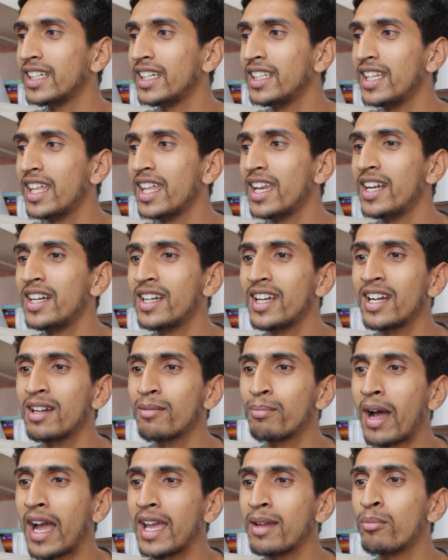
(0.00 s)

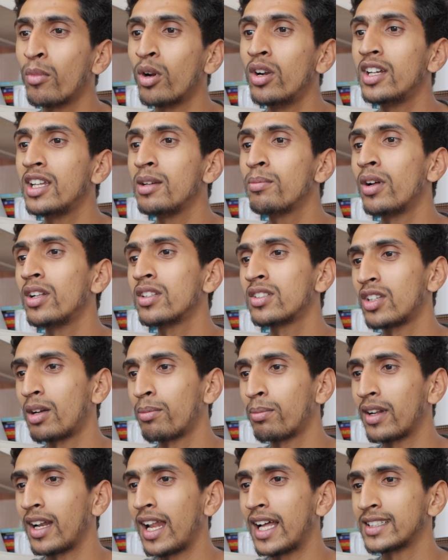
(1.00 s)
inherited by multiple
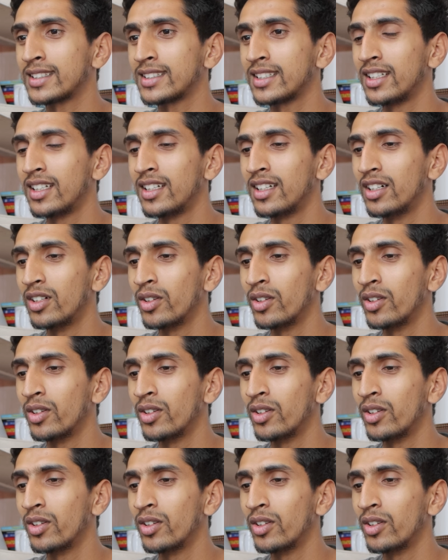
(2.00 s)
subclass.